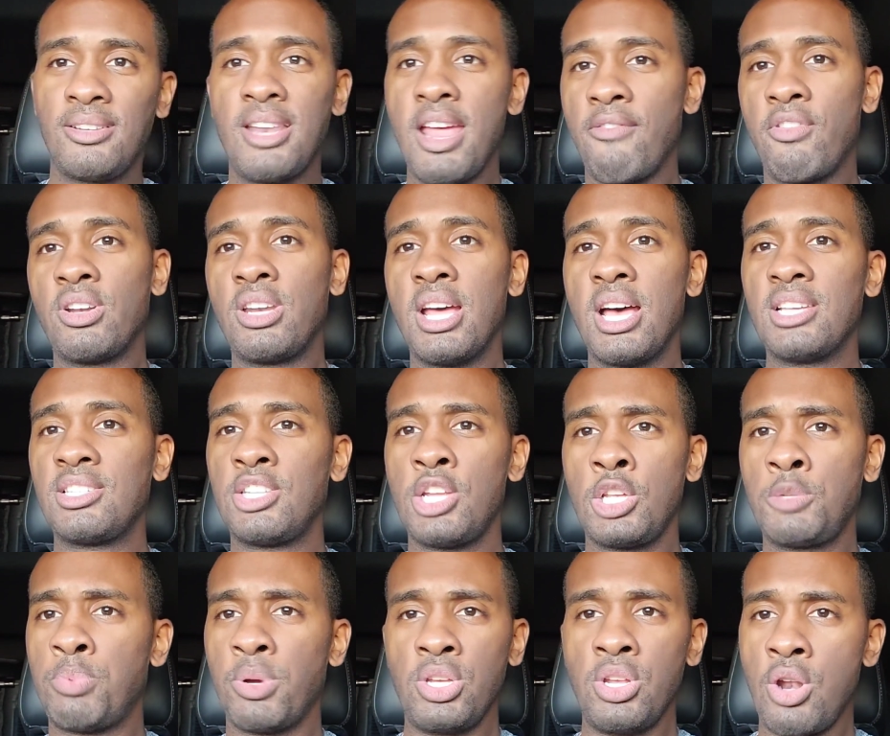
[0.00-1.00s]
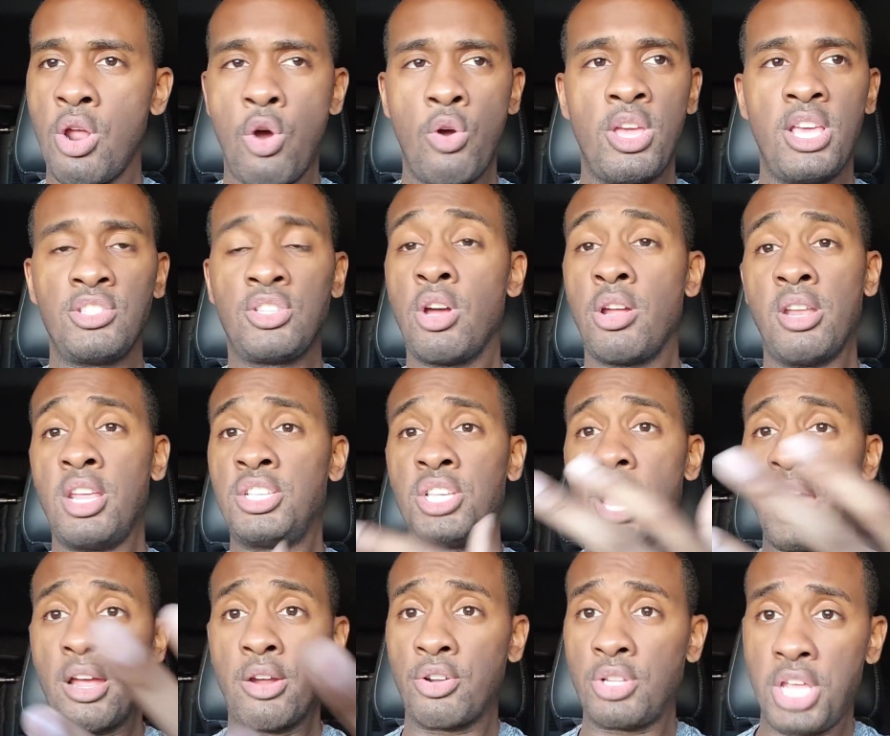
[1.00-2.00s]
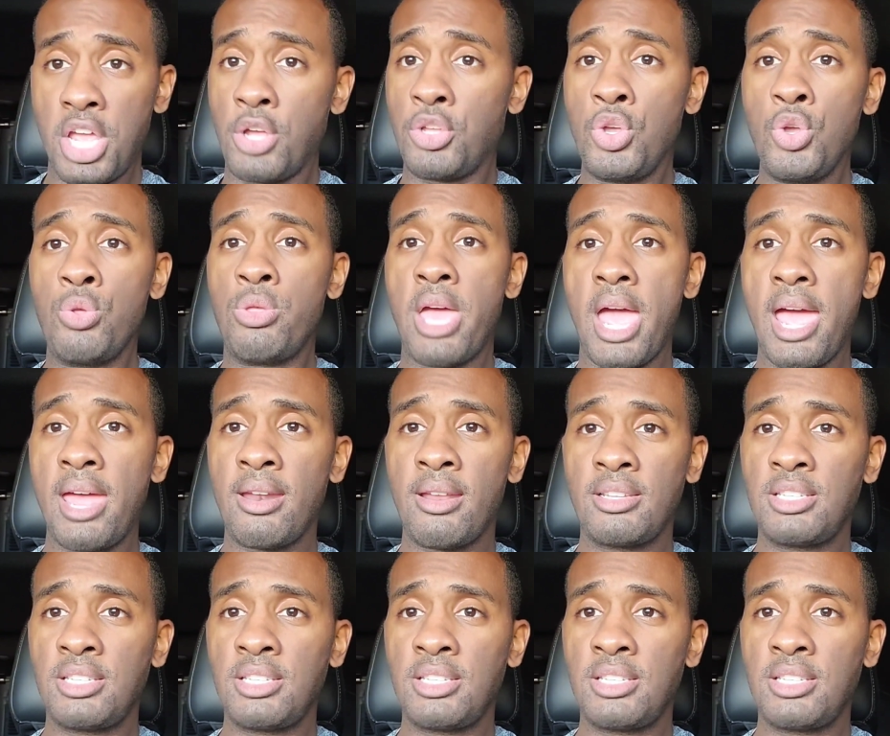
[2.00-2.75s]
never does this, but you know, he's not going to tell you that.